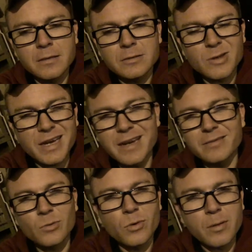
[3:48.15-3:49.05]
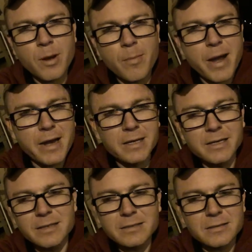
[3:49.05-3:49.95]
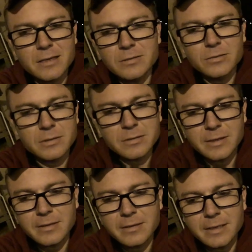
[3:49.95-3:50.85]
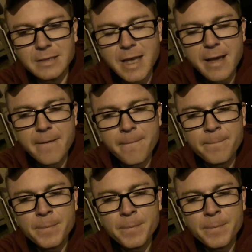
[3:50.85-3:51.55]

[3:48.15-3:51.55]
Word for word: So I didn't have to worry about buying any accessories or anything like that.